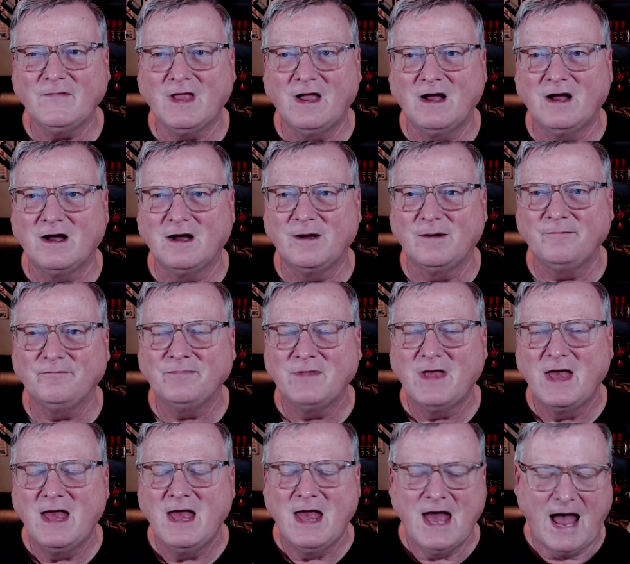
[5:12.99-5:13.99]

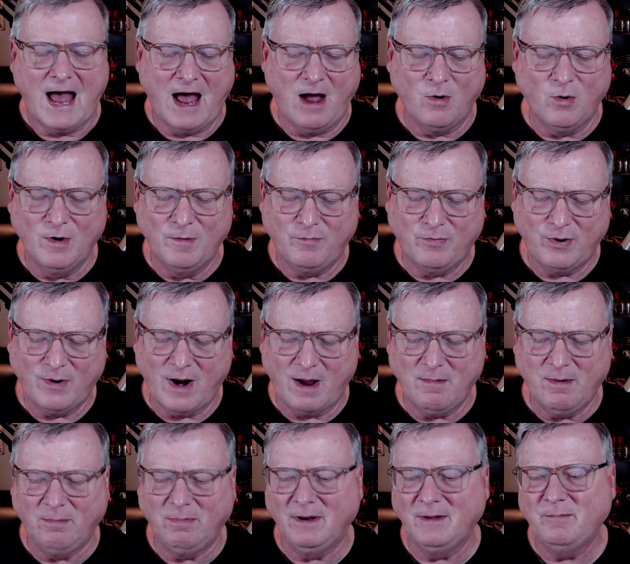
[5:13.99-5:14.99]
I would
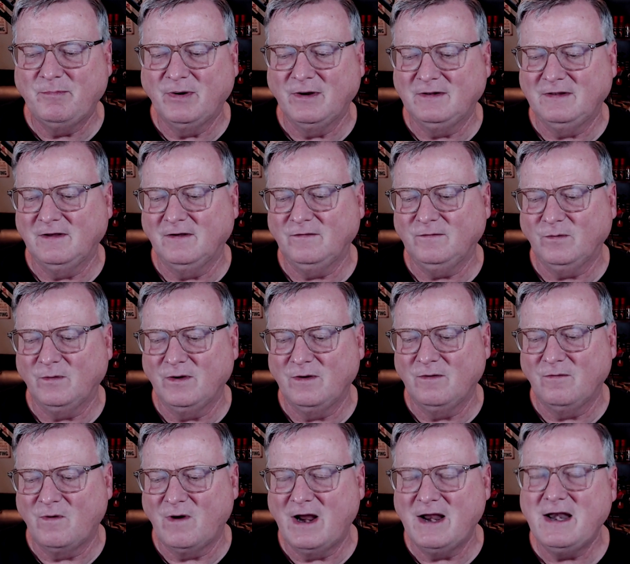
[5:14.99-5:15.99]
probably put this one
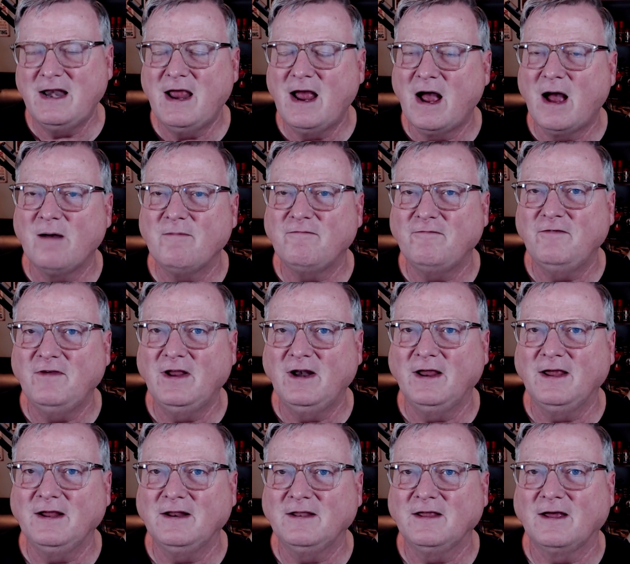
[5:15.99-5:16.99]
right now. I'm
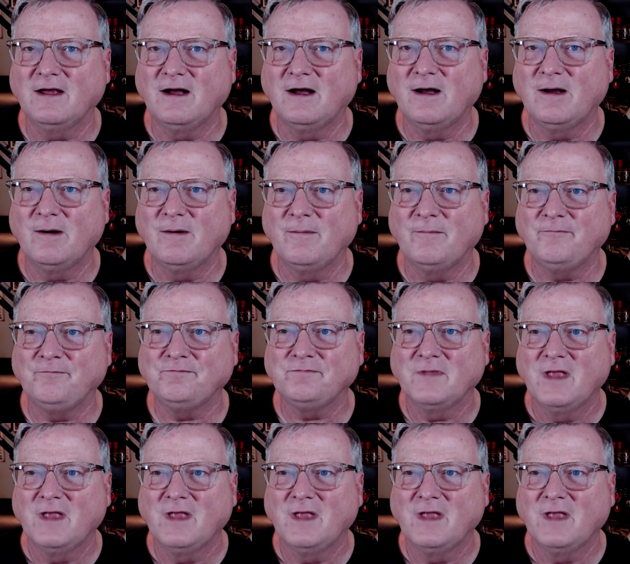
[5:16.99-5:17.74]
feeling the